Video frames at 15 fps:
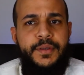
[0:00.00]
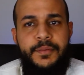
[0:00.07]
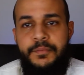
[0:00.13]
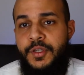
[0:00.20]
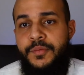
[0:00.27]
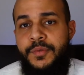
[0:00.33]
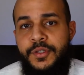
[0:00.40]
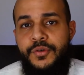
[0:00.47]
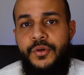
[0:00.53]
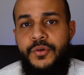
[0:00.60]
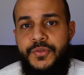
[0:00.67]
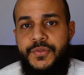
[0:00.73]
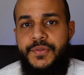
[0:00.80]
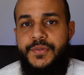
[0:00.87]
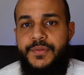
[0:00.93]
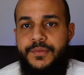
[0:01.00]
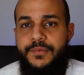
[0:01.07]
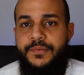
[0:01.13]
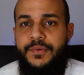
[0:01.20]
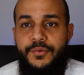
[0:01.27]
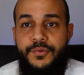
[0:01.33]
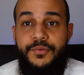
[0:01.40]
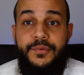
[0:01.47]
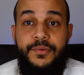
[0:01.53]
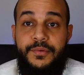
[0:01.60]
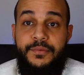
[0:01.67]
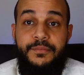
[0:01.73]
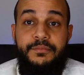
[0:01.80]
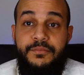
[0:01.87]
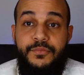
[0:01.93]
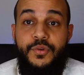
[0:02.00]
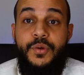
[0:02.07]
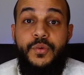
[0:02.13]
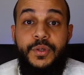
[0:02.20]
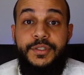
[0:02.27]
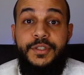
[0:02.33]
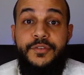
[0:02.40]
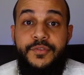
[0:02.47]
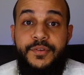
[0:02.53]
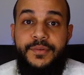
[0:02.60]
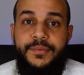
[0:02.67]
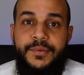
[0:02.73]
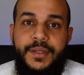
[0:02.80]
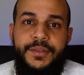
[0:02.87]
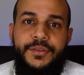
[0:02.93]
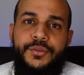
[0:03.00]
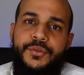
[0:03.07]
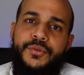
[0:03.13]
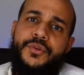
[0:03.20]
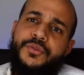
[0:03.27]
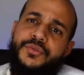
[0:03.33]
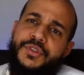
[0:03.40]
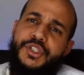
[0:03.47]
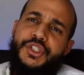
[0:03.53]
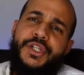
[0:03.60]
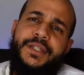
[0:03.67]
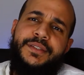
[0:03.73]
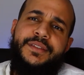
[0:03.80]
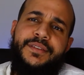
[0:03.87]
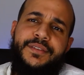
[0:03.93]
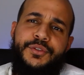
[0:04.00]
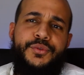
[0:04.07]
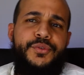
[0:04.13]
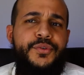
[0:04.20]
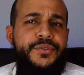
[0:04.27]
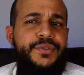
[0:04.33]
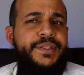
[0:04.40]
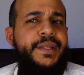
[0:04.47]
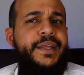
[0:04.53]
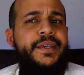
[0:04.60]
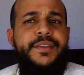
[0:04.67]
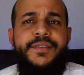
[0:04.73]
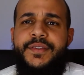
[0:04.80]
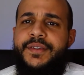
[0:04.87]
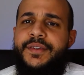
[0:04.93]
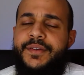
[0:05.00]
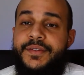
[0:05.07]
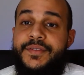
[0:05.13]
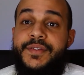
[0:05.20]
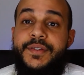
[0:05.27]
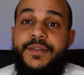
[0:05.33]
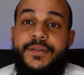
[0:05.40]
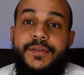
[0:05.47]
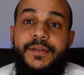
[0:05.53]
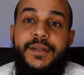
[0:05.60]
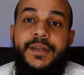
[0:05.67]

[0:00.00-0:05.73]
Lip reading: maybe courses or whatever, and you got rejected, you got delays here and there,